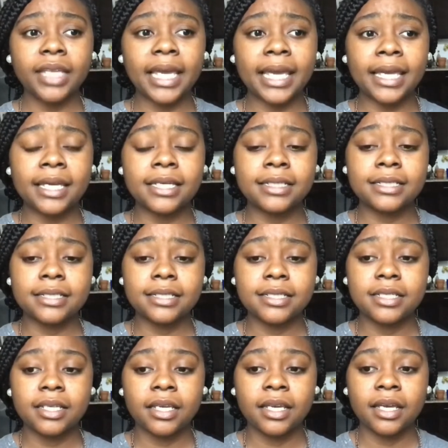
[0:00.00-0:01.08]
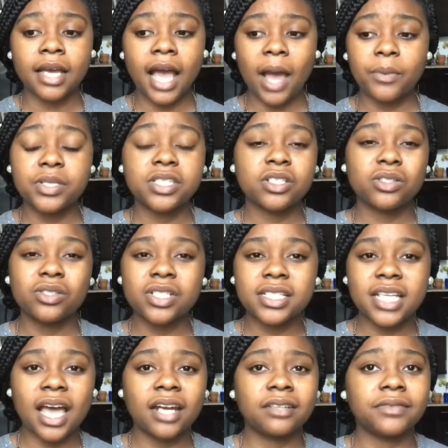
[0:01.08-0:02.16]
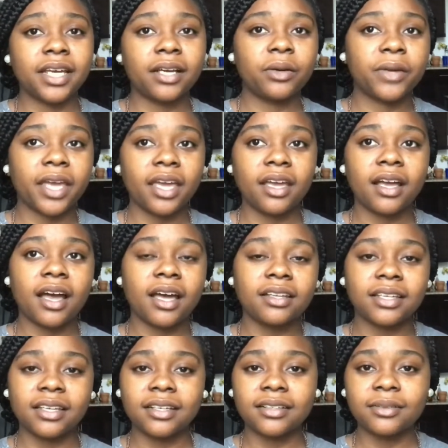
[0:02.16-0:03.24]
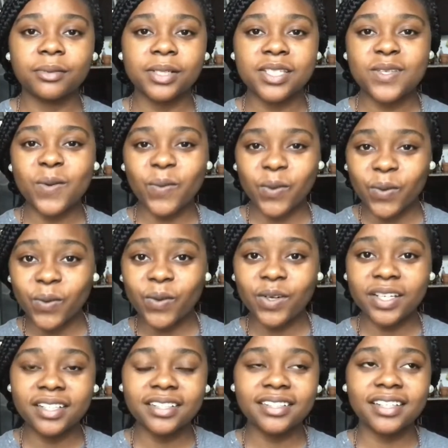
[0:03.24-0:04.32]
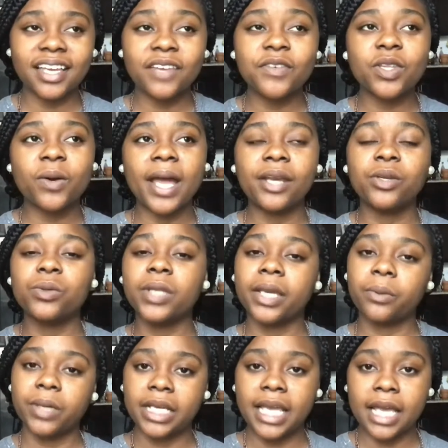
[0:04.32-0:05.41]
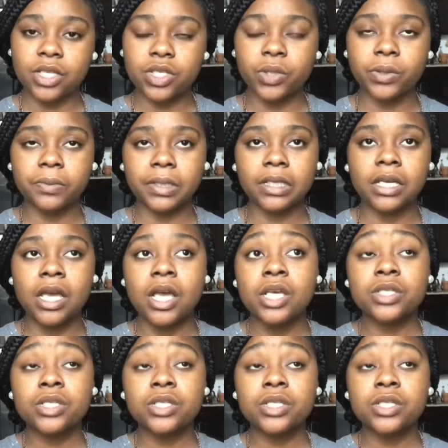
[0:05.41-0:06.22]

And I was still just kind of like, okay, God, like what's going on? Even though I knew like what he had told me.